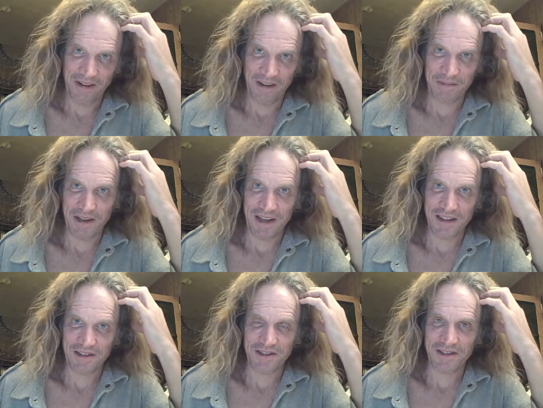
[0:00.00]
I mean, I
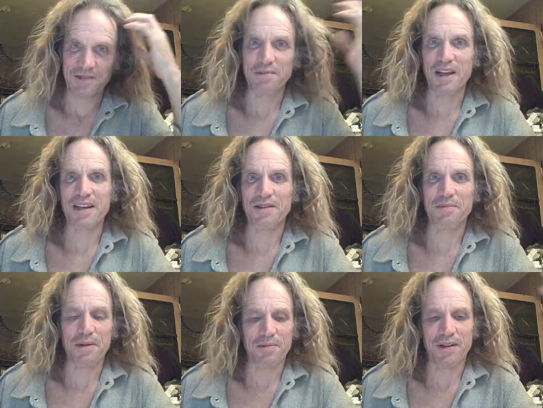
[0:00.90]
could just explain to
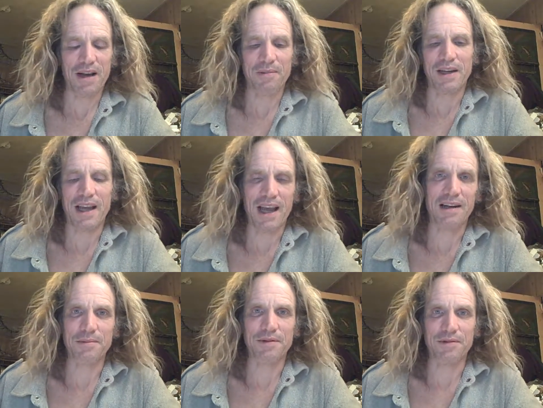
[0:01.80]
people how many
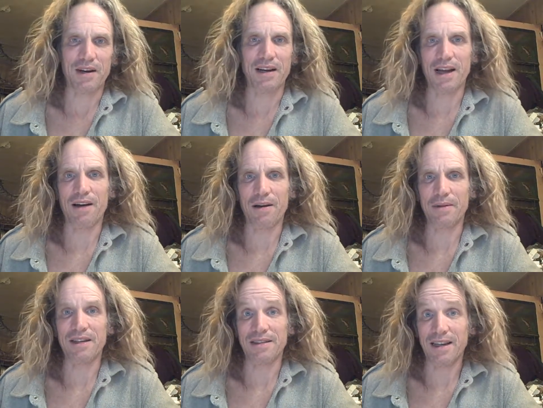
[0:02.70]
animals right now, how
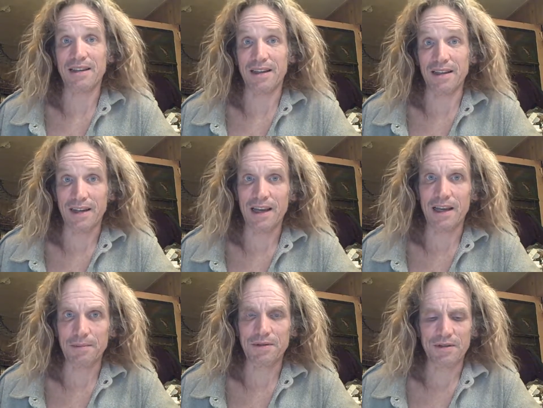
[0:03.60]
many sentient
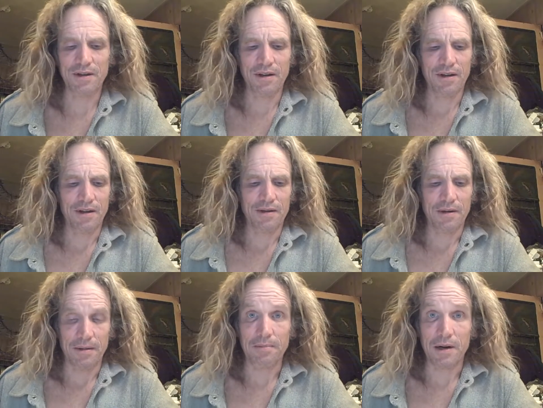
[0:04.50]
apes,
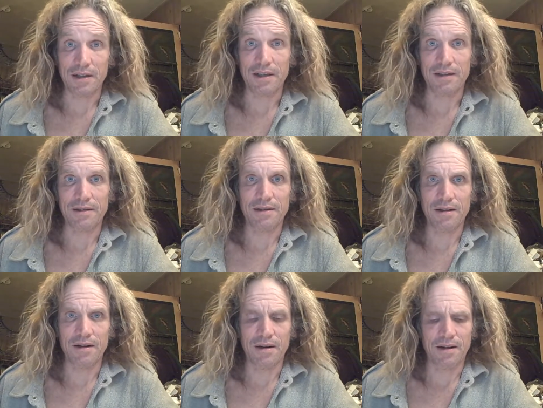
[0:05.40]
monkeys,
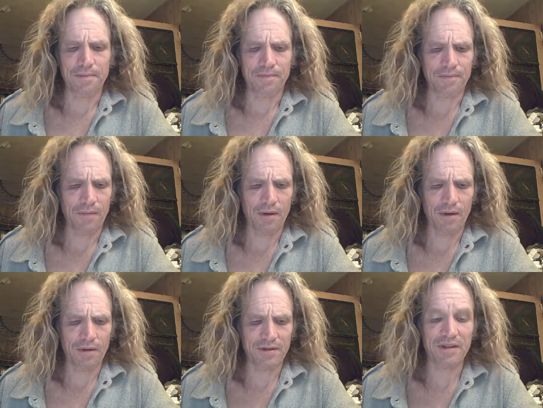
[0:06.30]

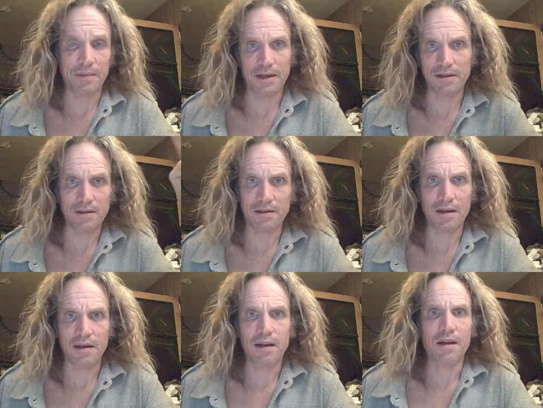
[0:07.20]
simians,
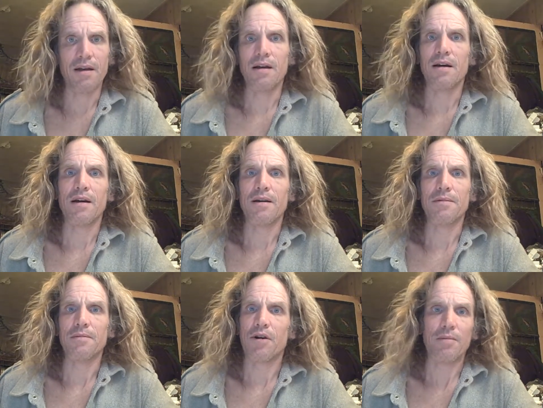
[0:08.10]

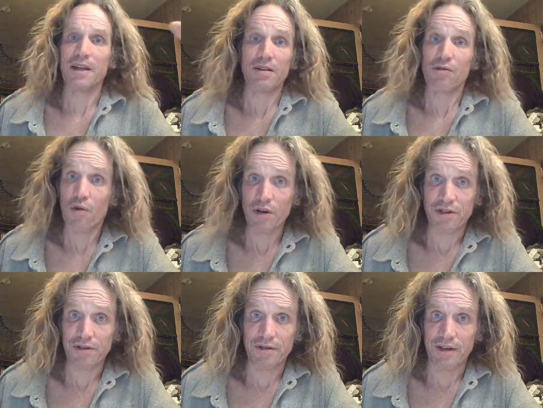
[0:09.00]
are being
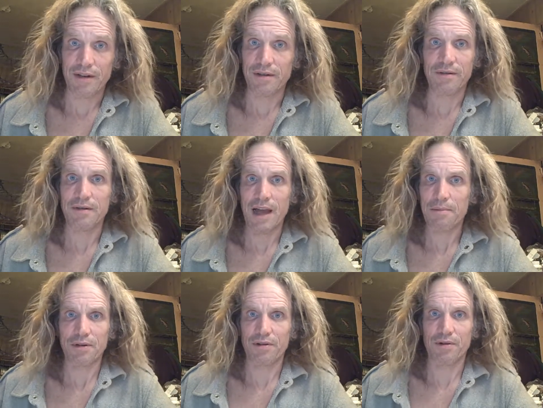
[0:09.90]
tortured in
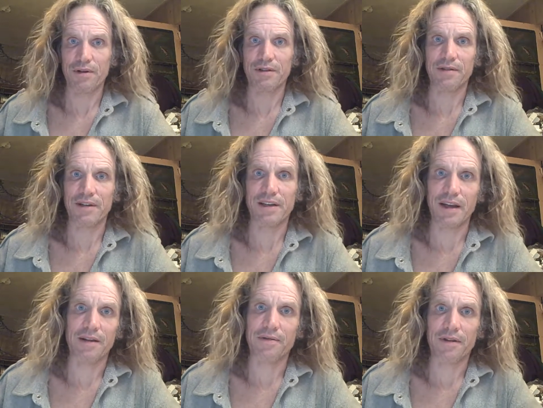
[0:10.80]
laboratories every
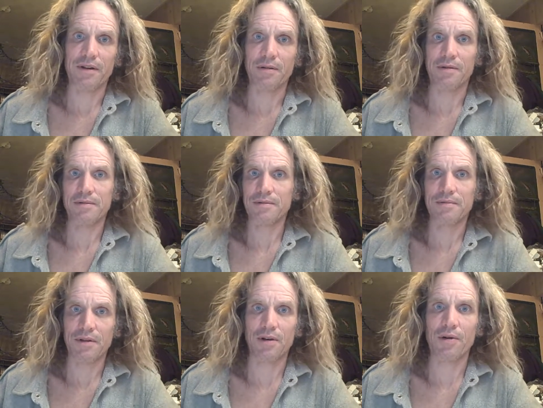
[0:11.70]
day for their,
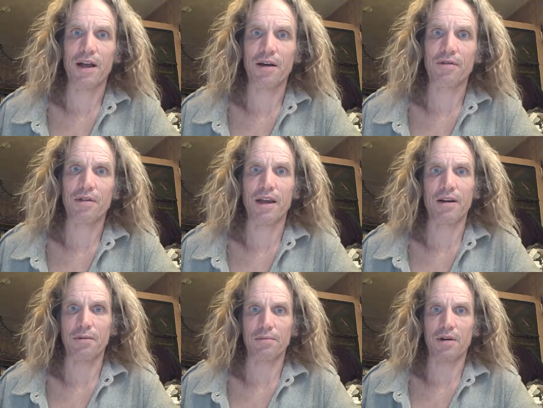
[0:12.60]
health
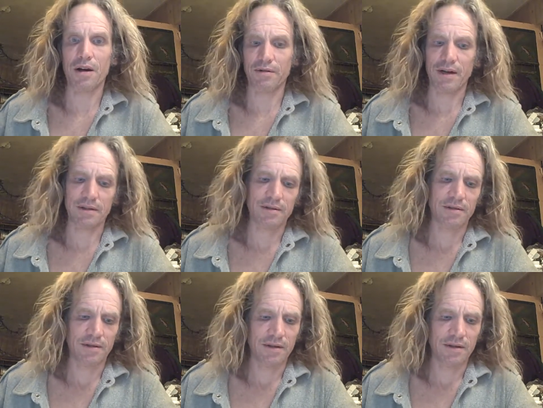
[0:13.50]
care progress,